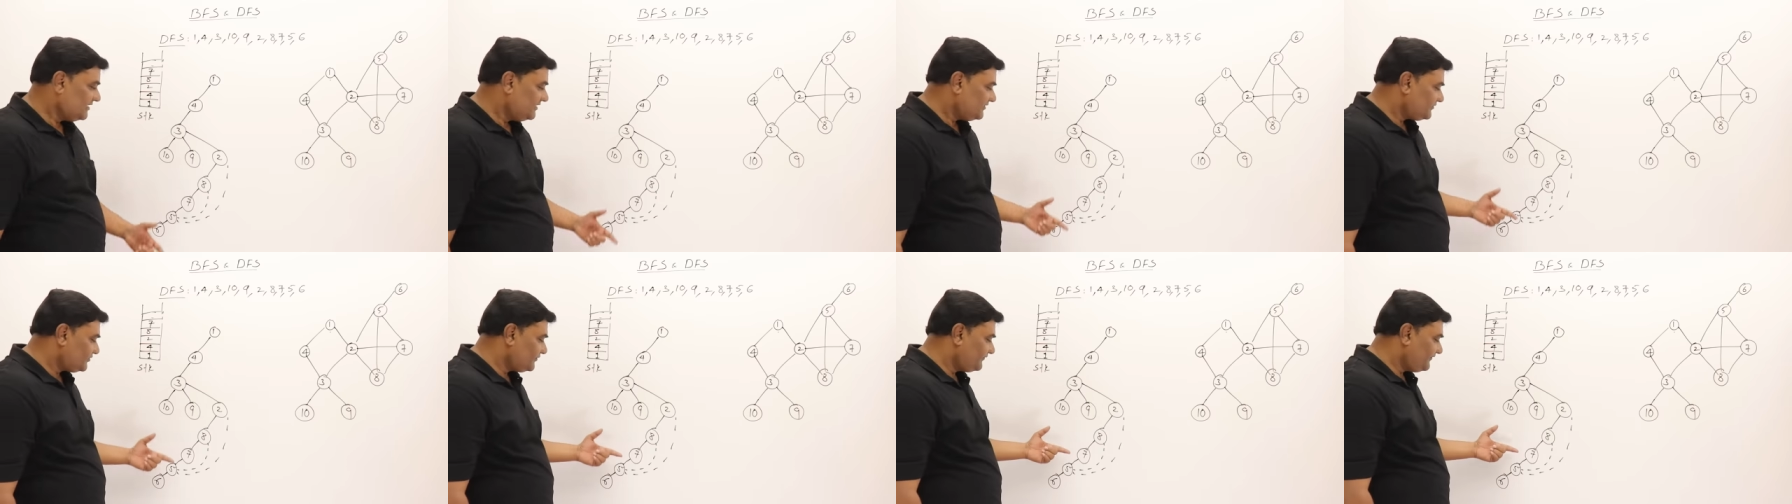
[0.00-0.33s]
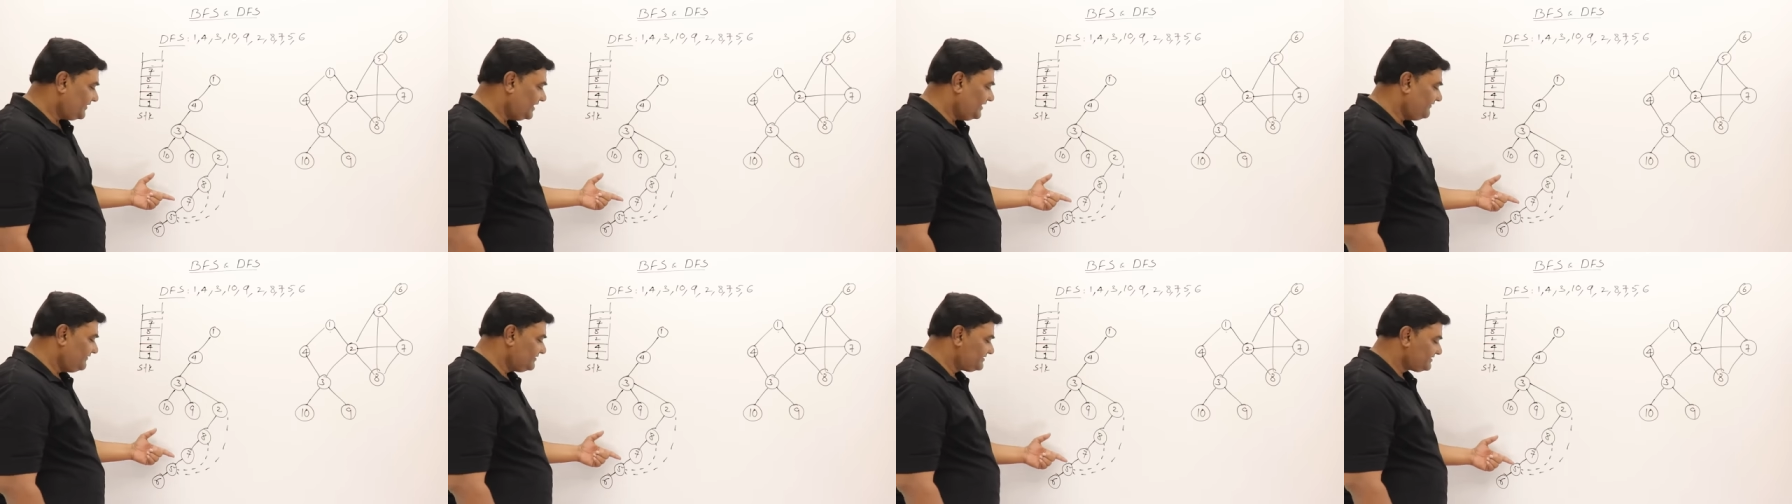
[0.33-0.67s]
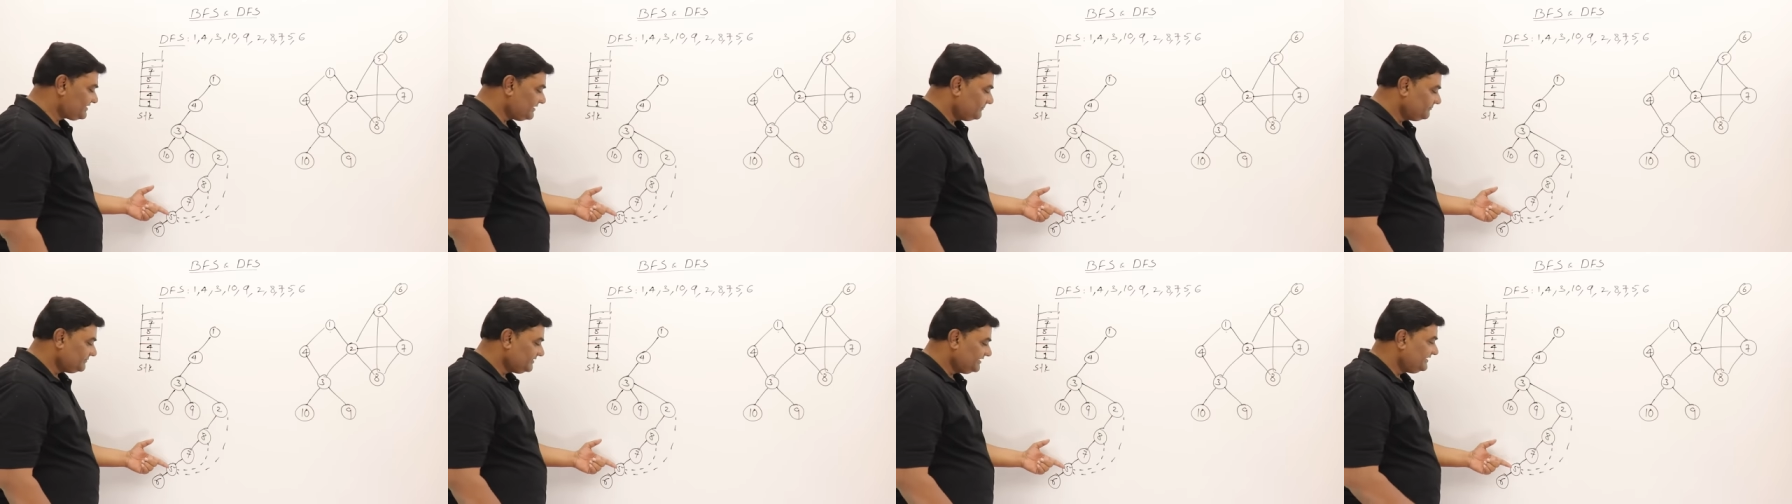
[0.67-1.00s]
So 5 is
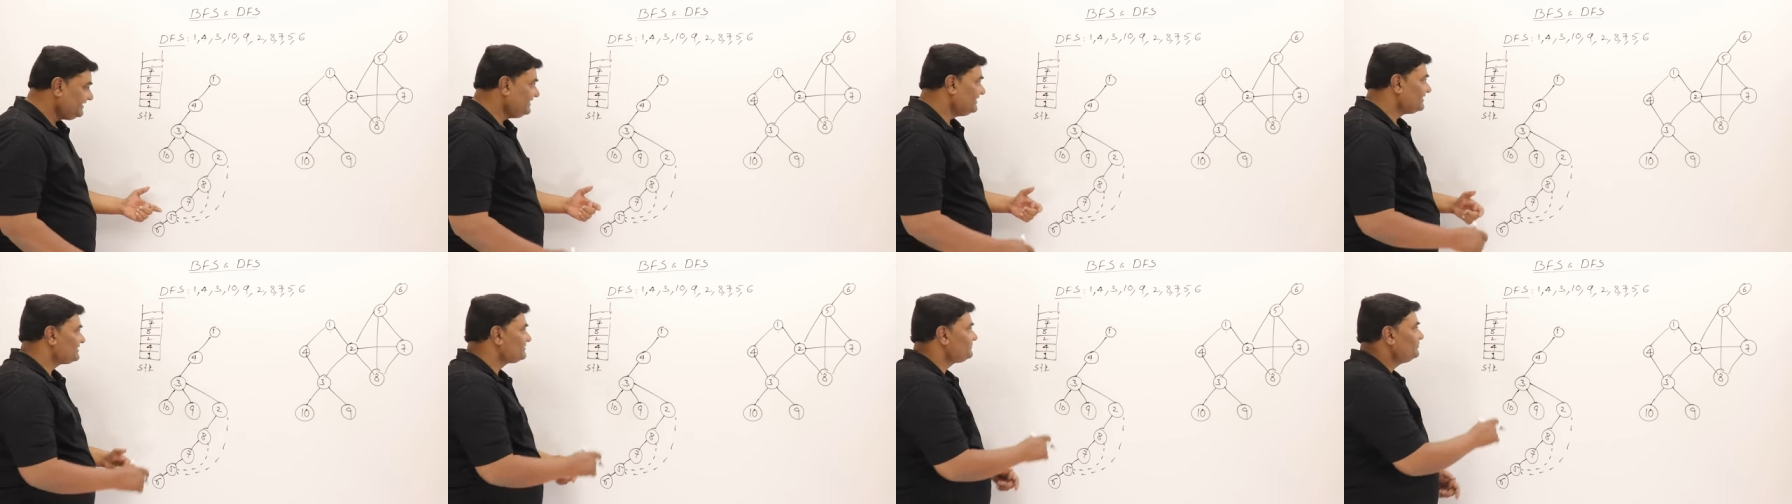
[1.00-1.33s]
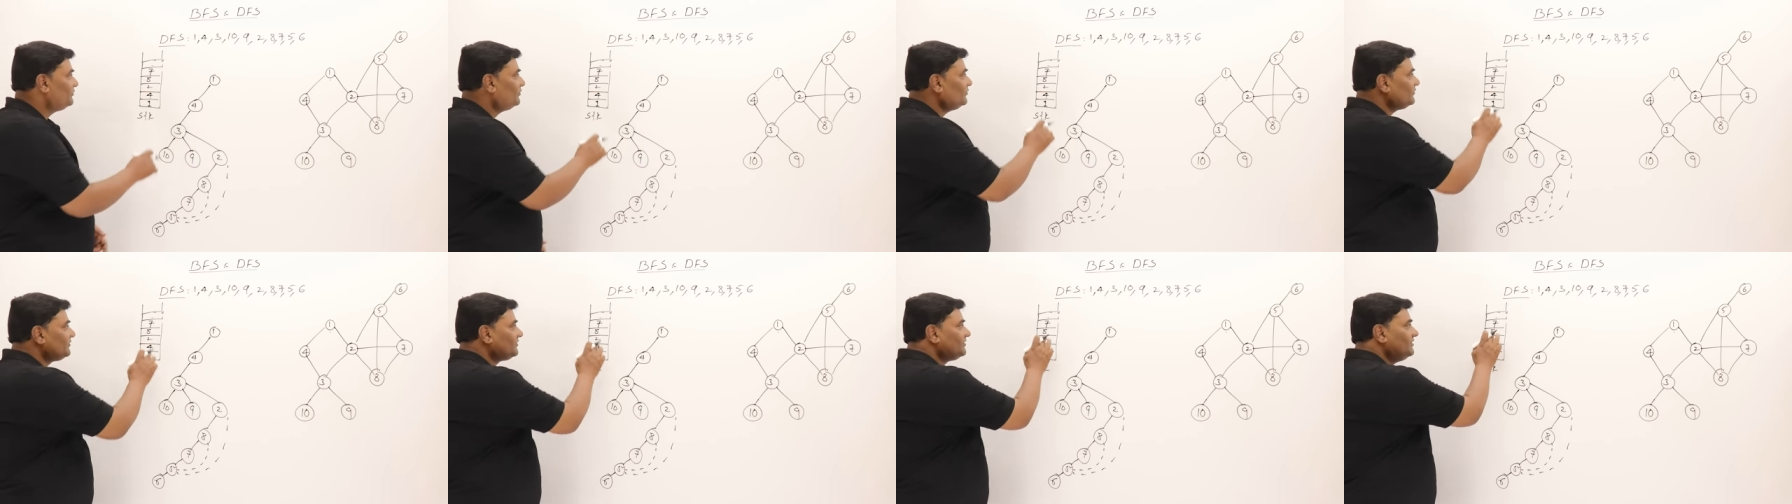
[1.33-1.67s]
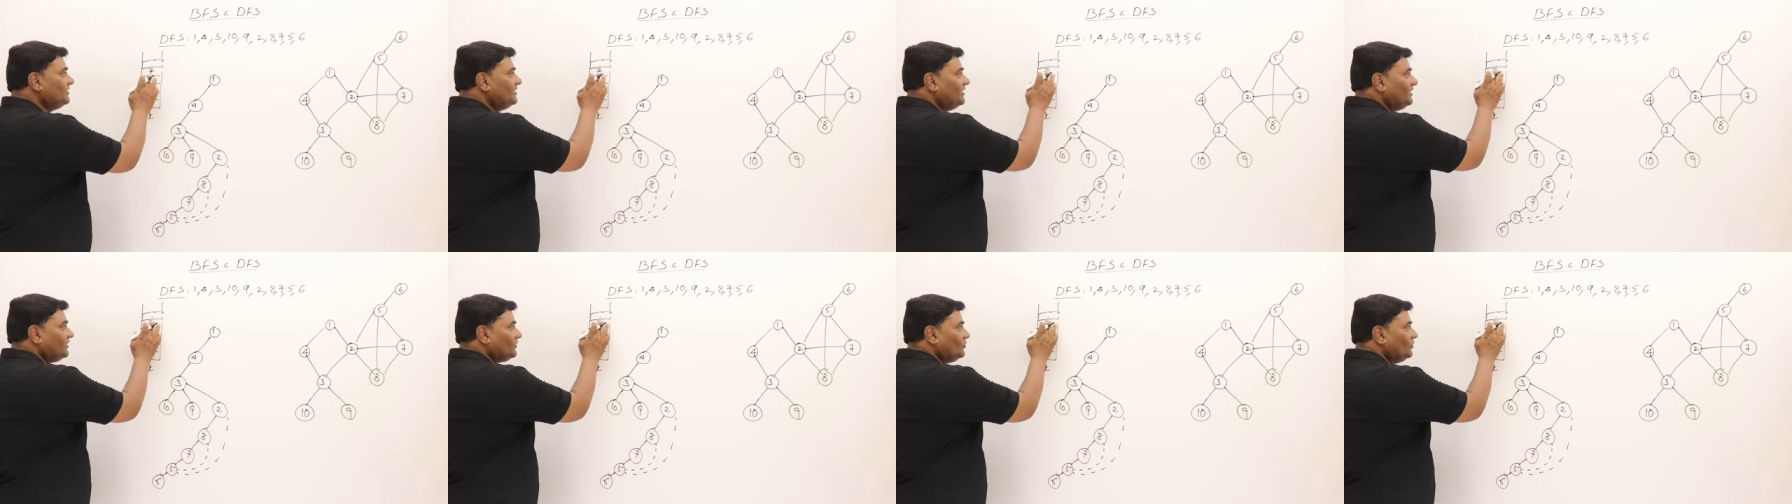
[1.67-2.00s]
completely explored.
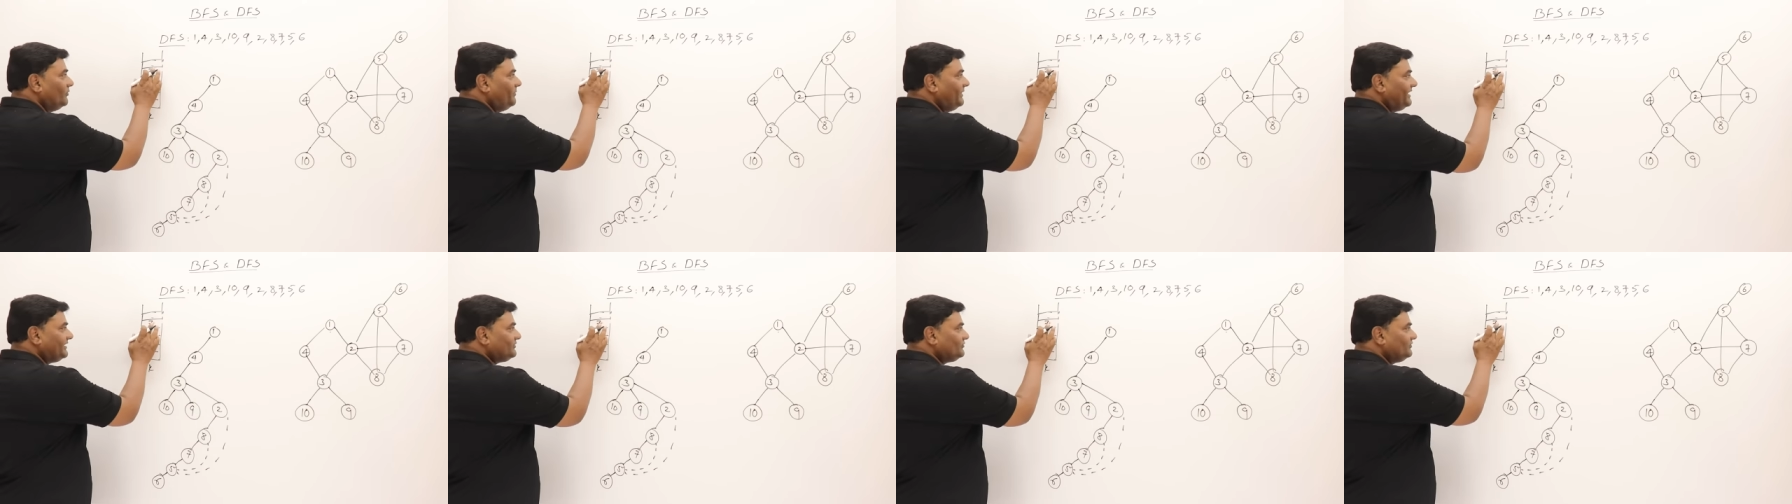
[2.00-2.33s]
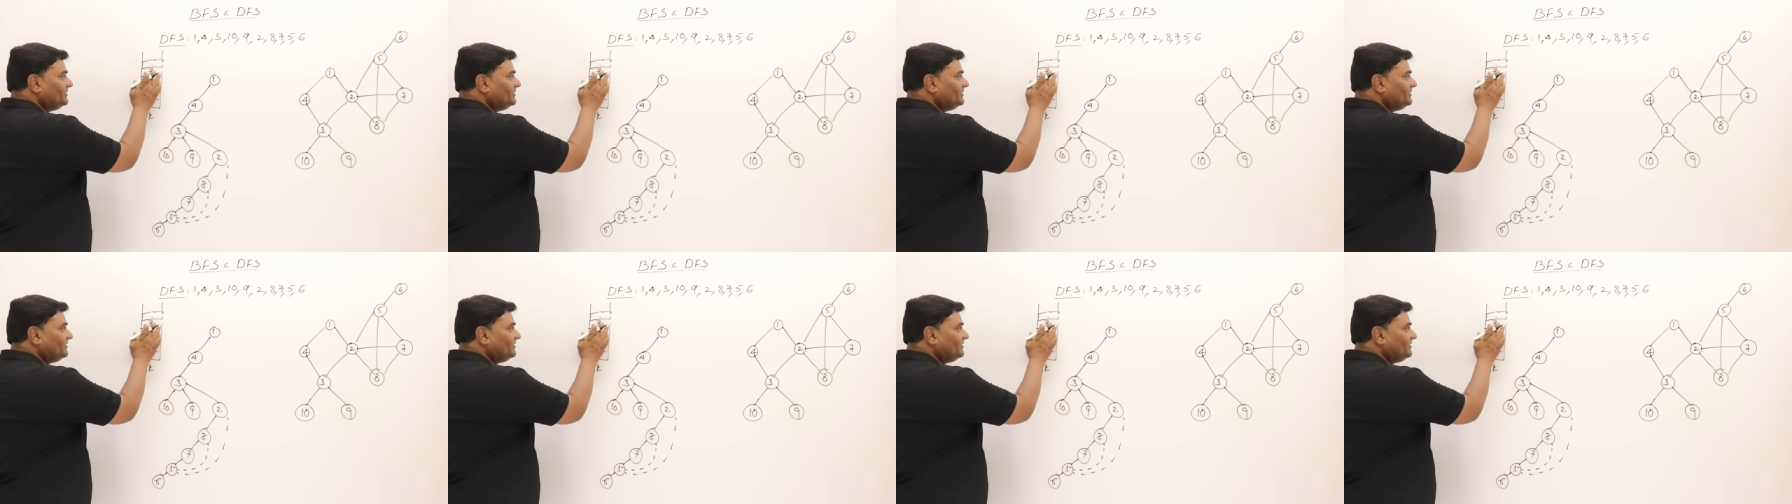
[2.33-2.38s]
Go back